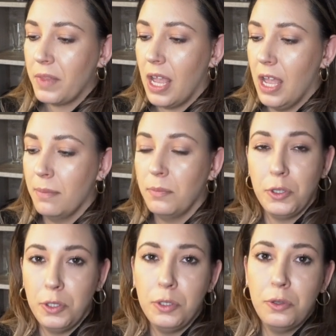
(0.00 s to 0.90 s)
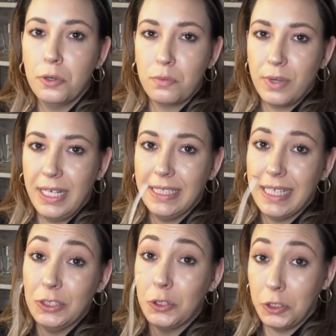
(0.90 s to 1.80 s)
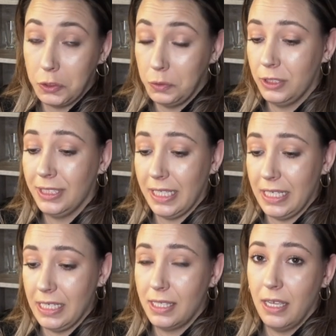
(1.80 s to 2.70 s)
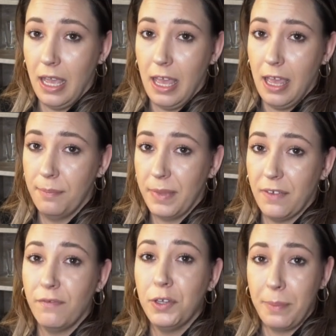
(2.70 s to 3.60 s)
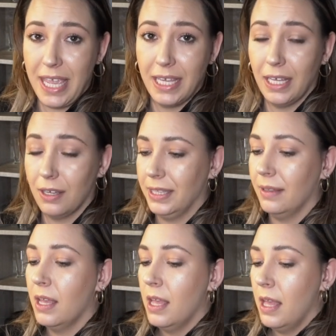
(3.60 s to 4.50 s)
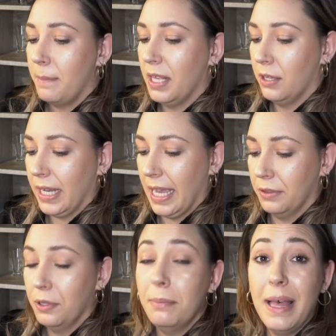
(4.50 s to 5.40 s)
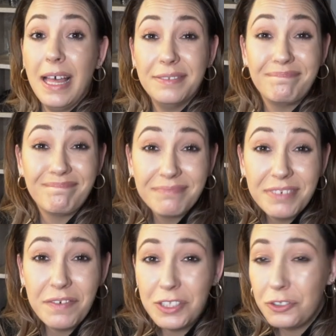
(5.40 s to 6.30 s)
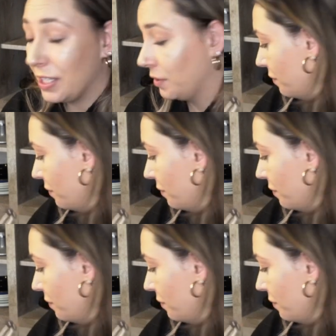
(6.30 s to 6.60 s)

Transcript: and you don't really tend to use these if you're making a pillar candle, but we will try to